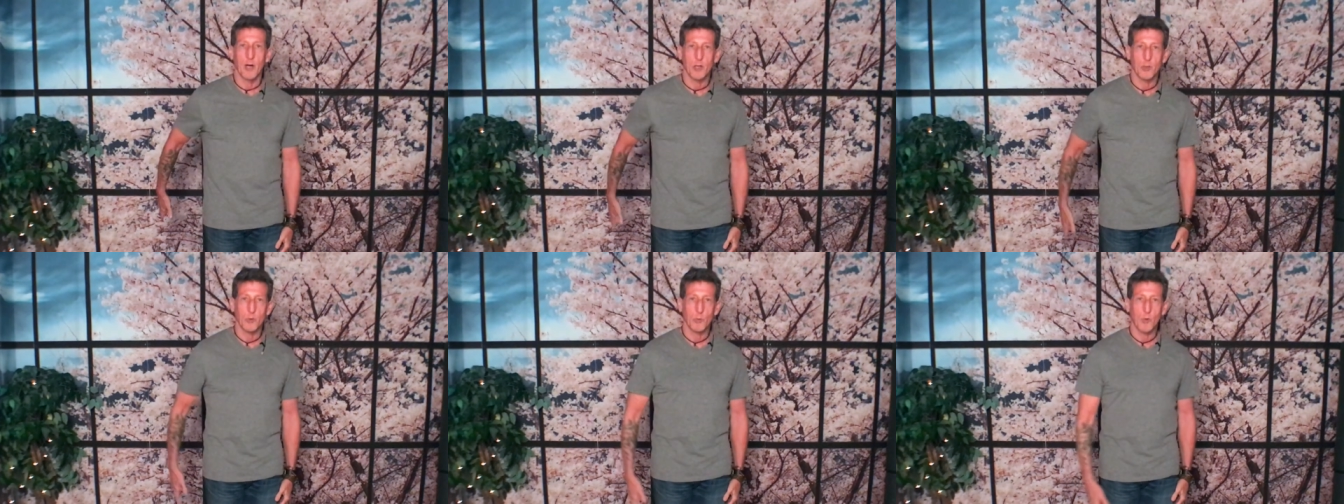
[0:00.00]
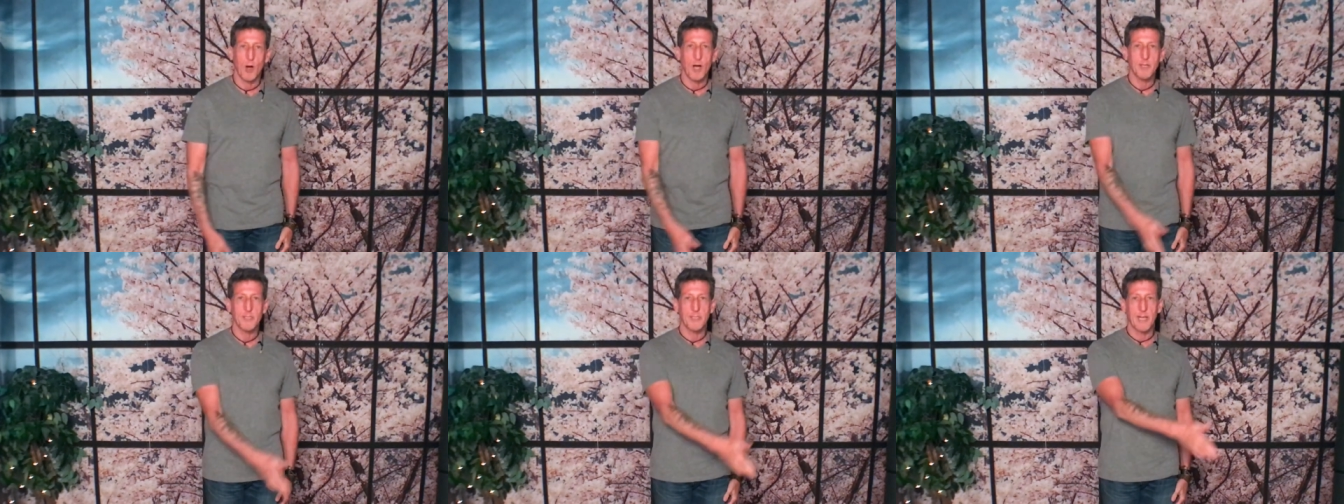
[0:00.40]

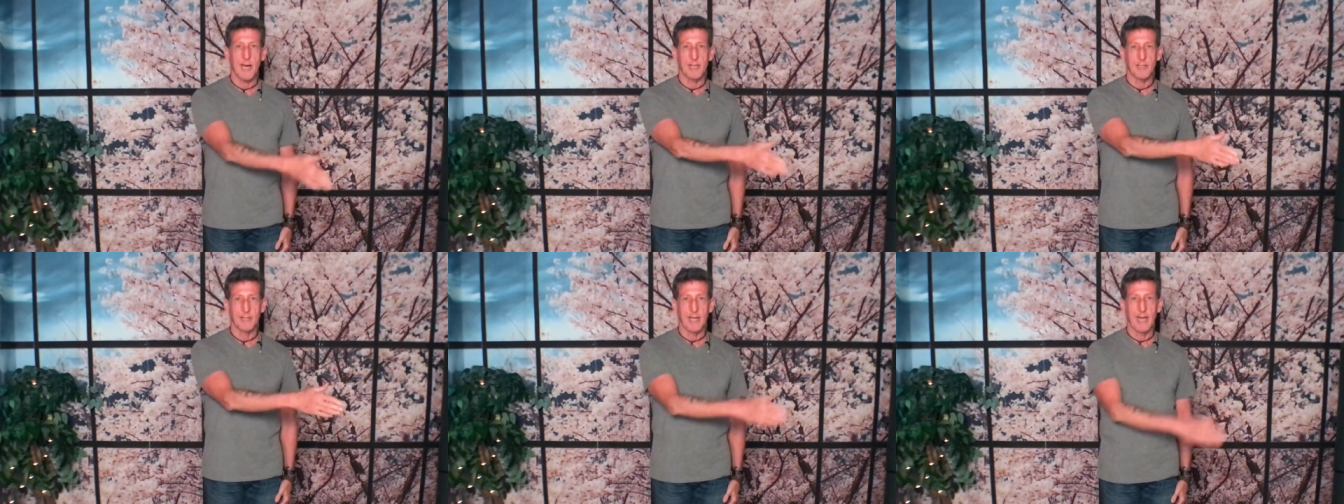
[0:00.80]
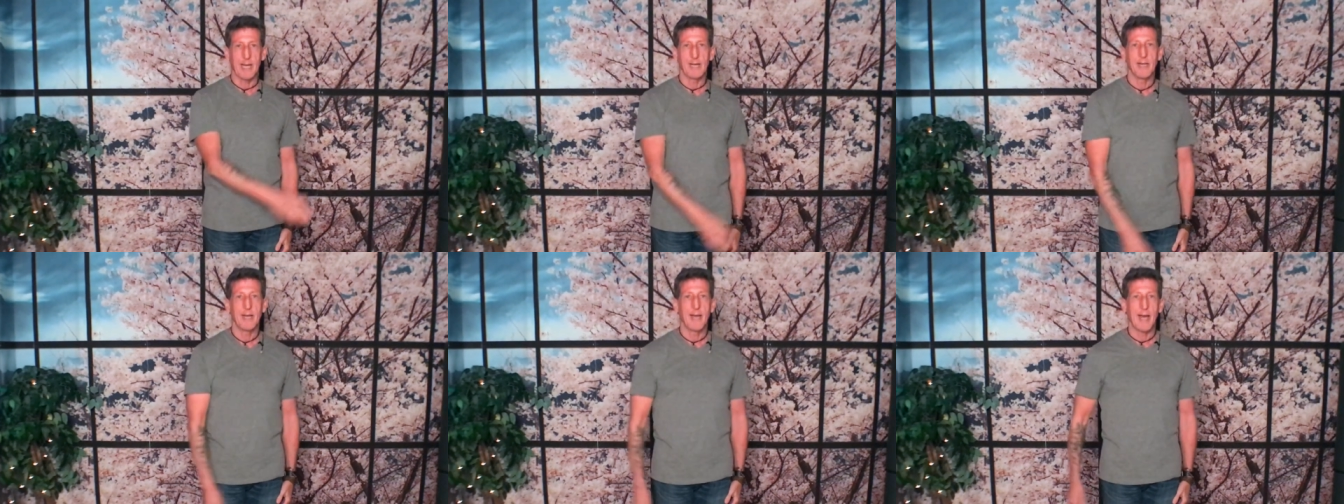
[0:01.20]
across that
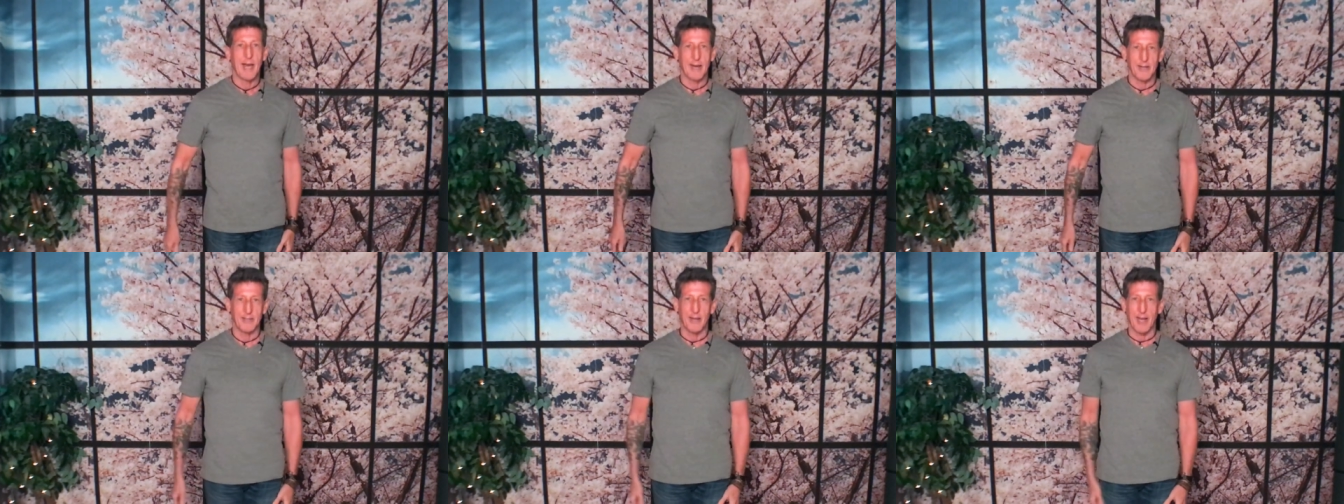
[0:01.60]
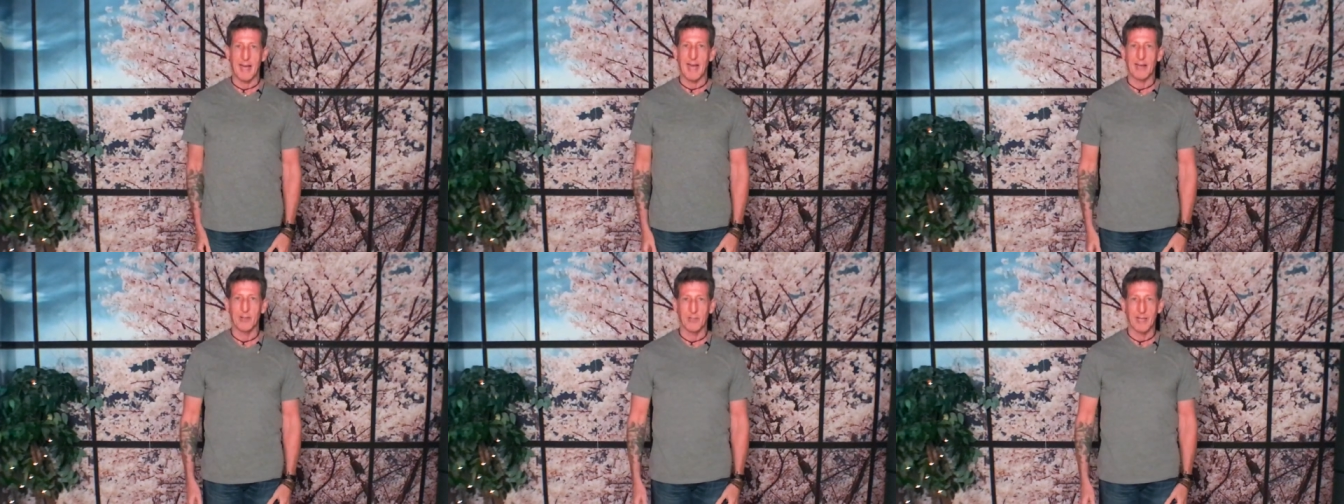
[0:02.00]
lane at a
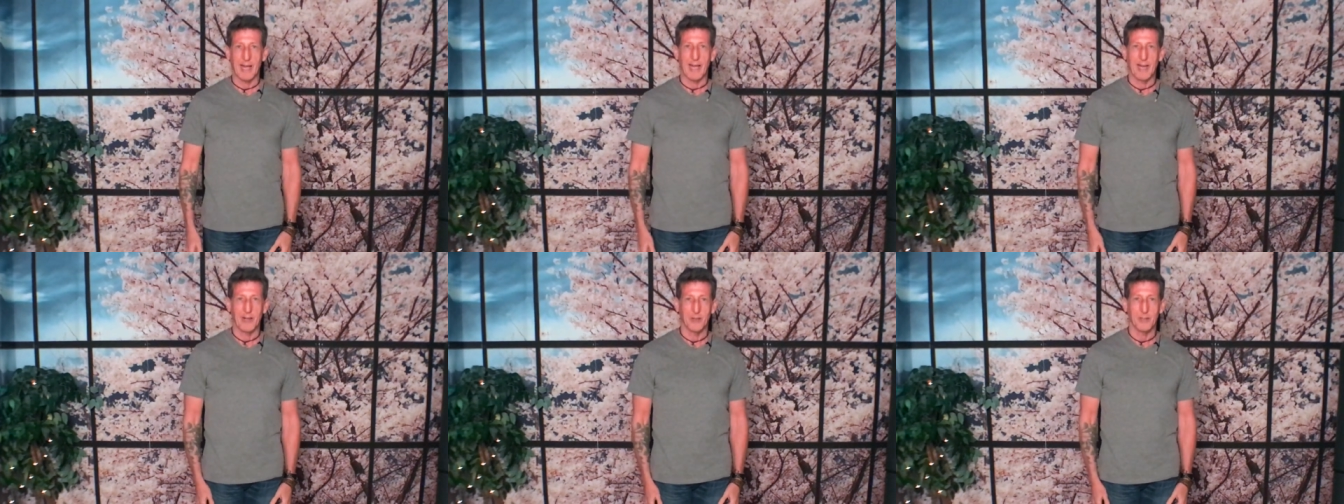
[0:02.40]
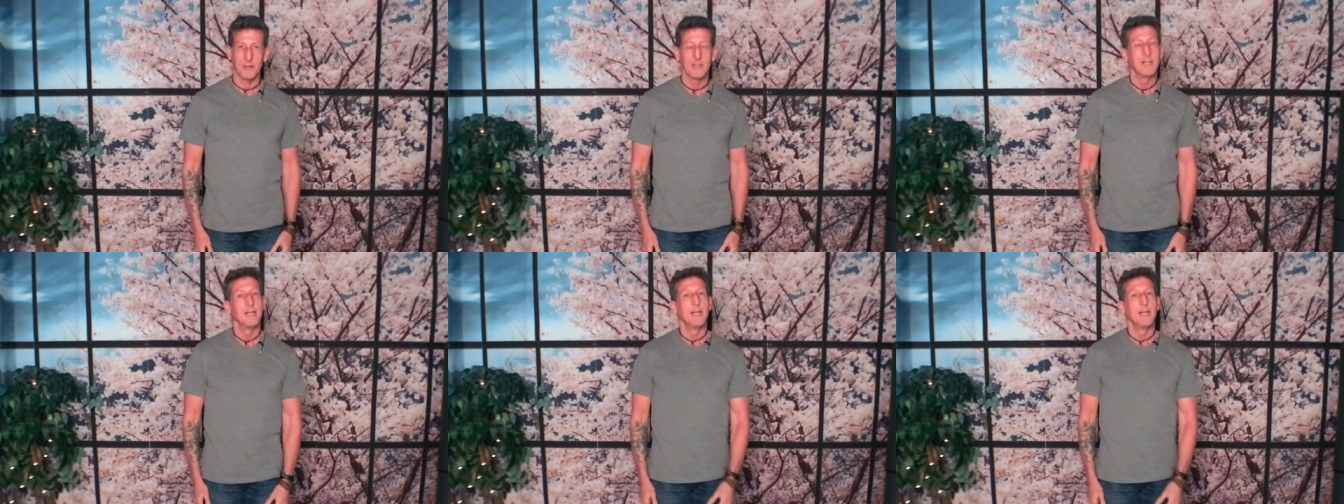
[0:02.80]
diagonal angle.